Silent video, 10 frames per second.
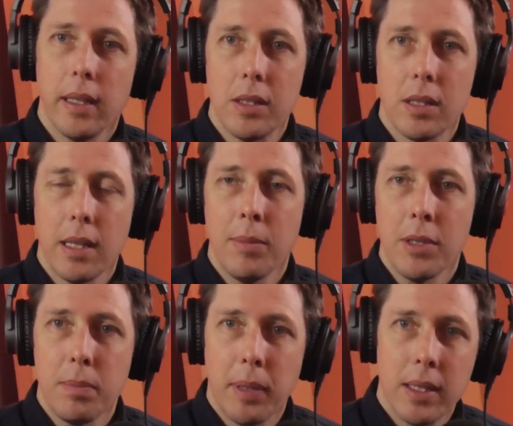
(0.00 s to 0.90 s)

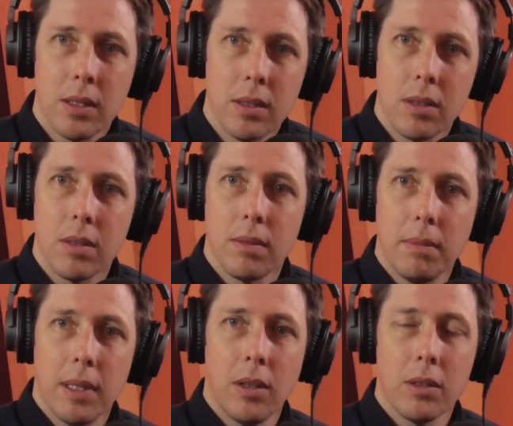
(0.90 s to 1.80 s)
sedimentary basins,
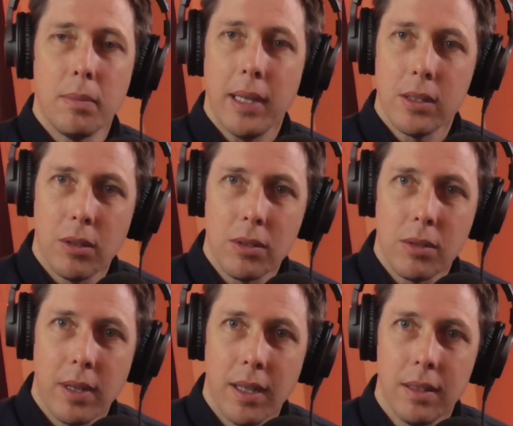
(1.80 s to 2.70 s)
lots of basalts
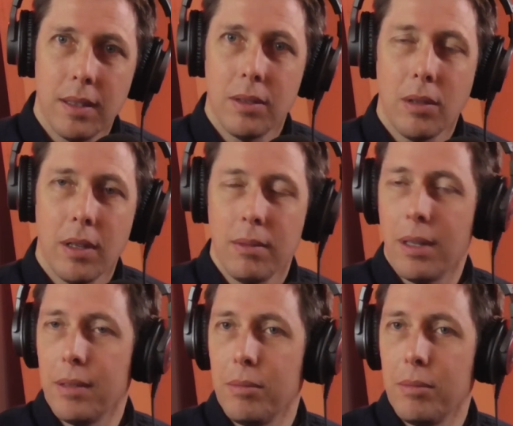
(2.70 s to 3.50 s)
around. I